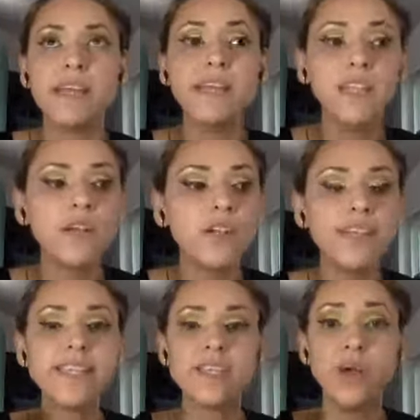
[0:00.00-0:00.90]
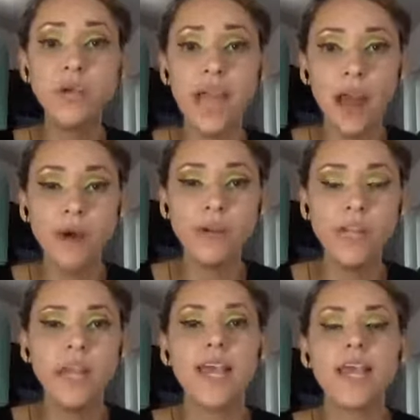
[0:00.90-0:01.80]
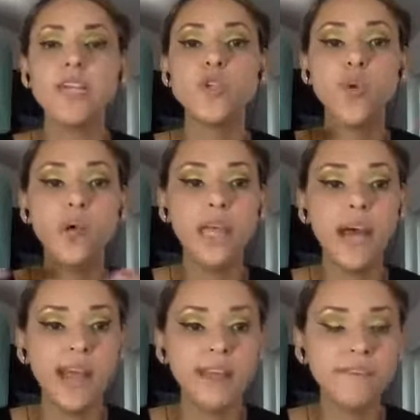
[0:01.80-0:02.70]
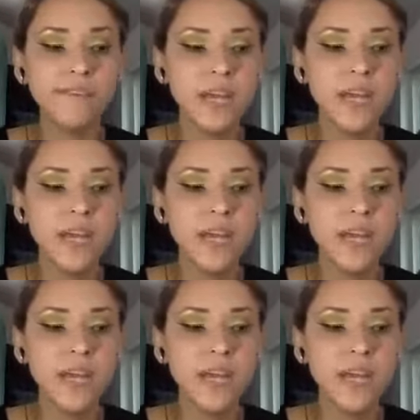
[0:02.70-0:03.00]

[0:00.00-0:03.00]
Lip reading: like literally slow down, enjoy life,